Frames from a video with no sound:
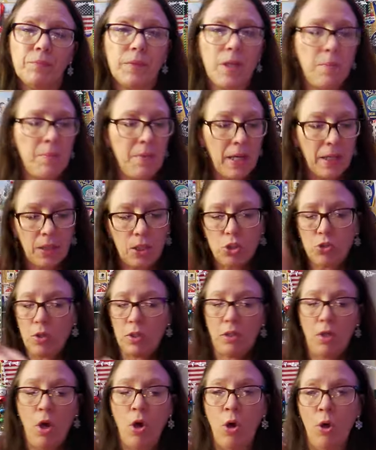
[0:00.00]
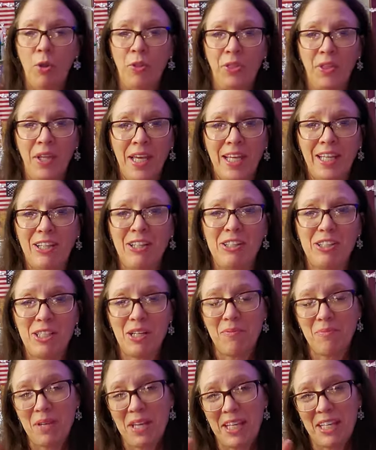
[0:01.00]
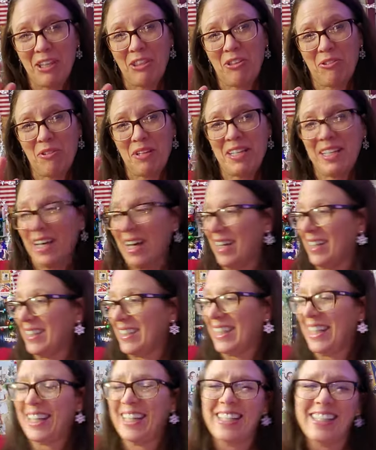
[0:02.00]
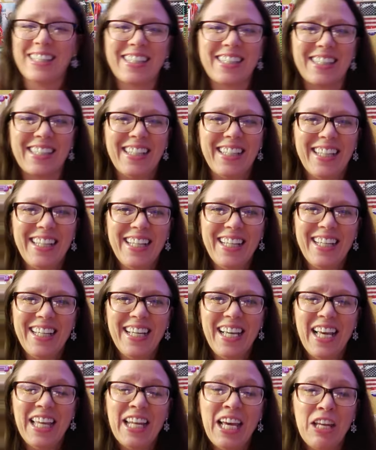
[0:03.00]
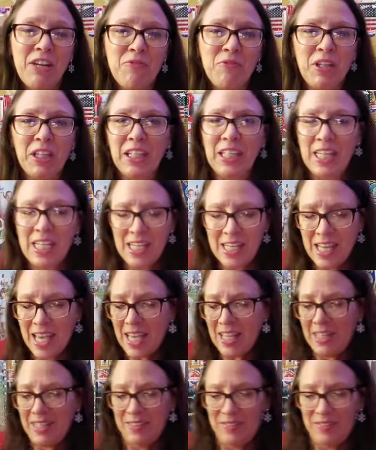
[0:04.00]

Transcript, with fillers: I'm not gonna drink the whole thing because I'm making three cocktails. And I didn't really eat yet.